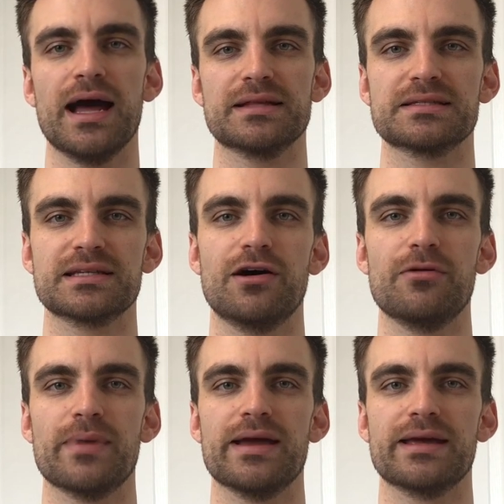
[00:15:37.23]
and
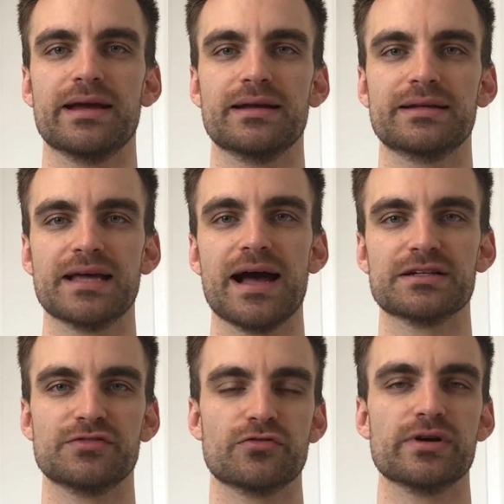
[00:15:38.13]
start making
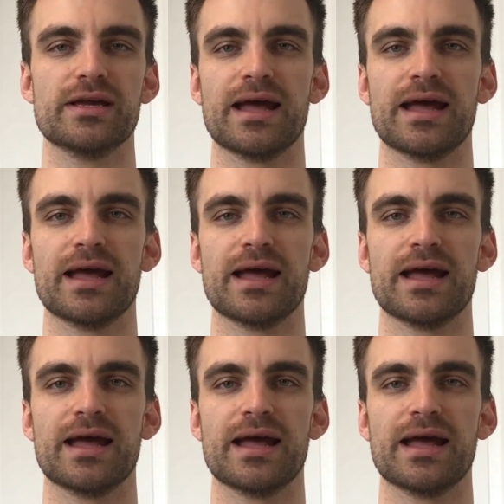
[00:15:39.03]
tax-free